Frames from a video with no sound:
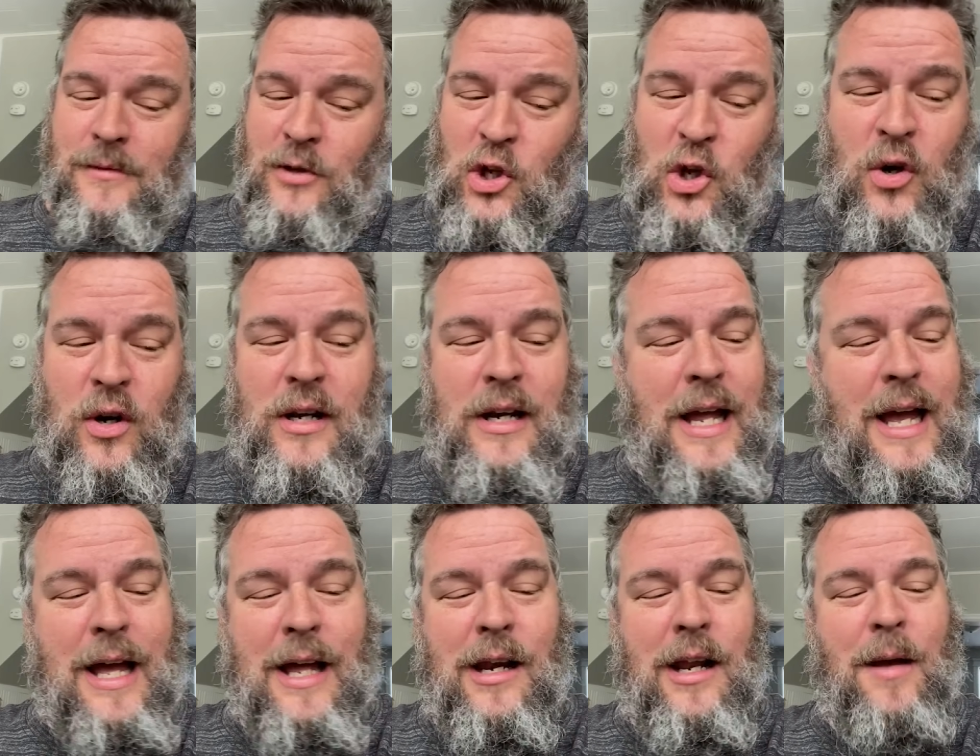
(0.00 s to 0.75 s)
you're
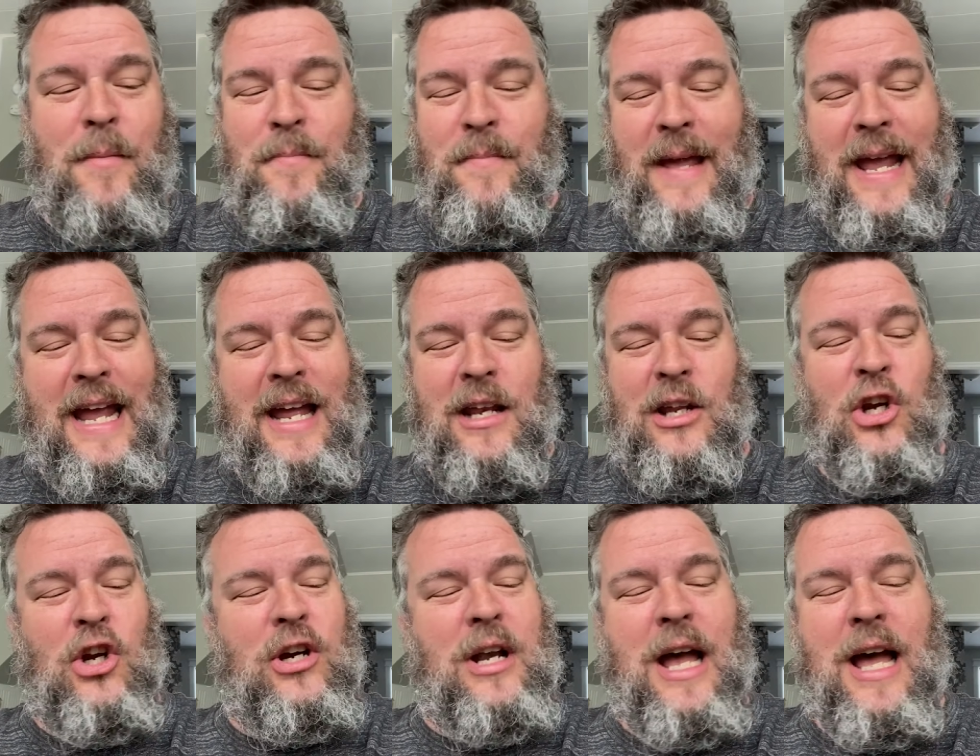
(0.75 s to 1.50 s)
not a man.
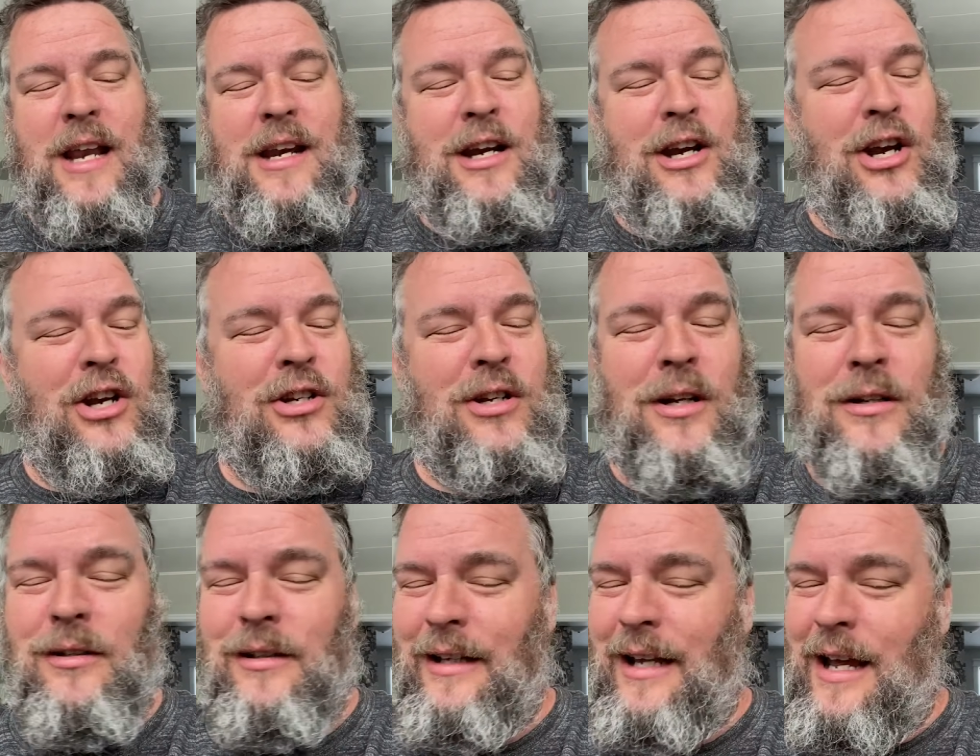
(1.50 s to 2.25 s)
You're not an
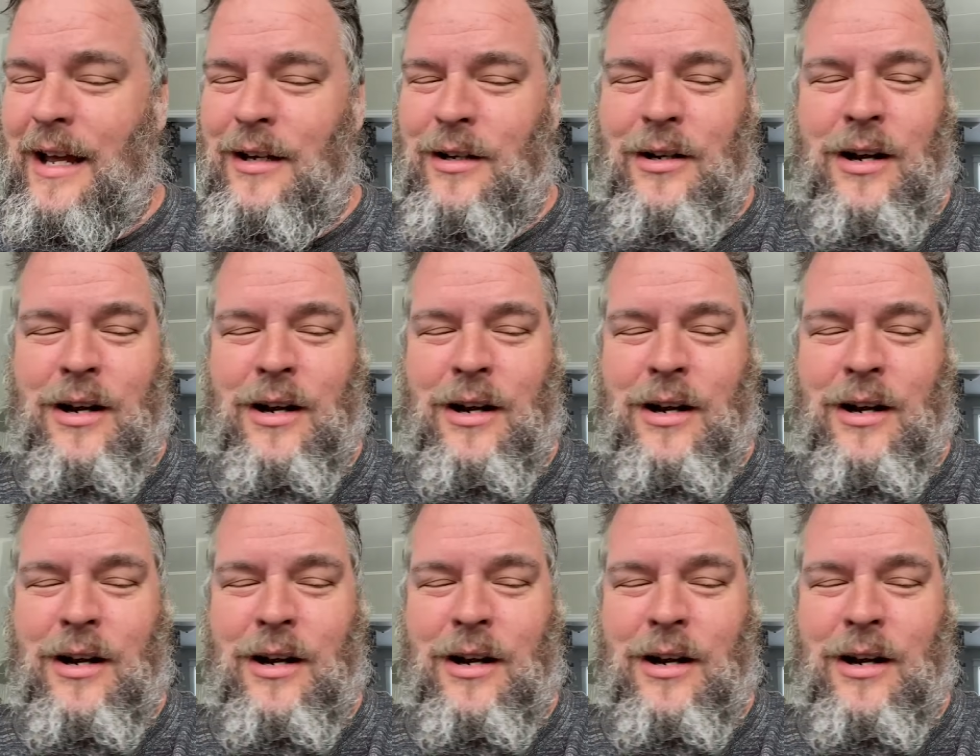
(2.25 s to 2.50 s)
adult yet.